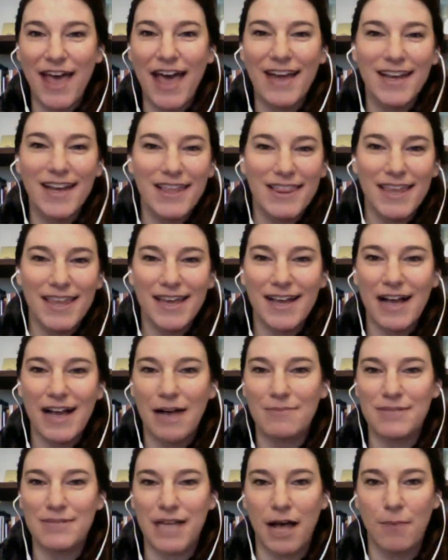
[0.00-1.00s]
anything
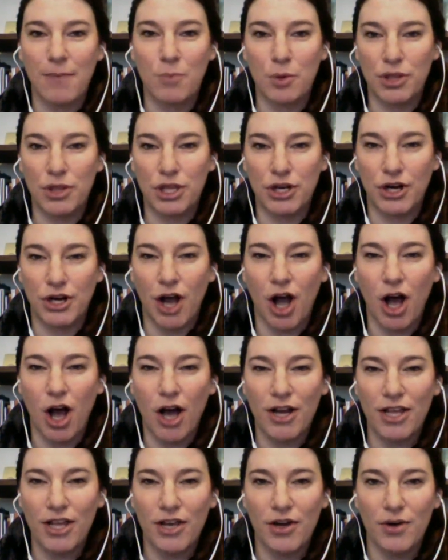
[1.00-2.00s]
comes up with your
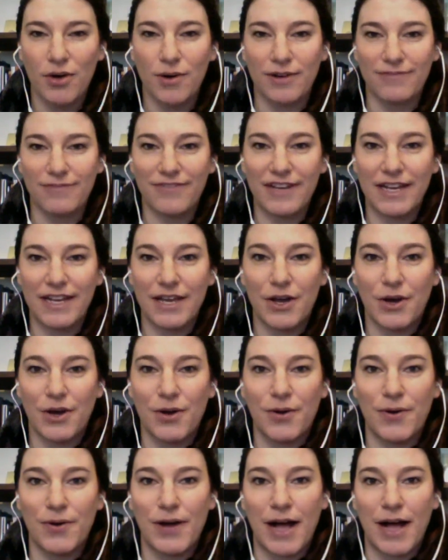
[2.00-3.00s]
audio or
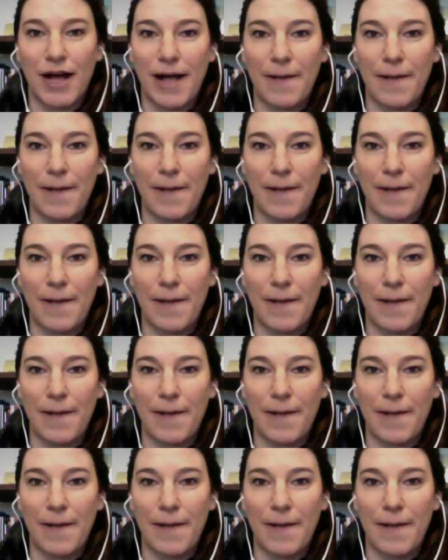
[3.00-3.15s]
video,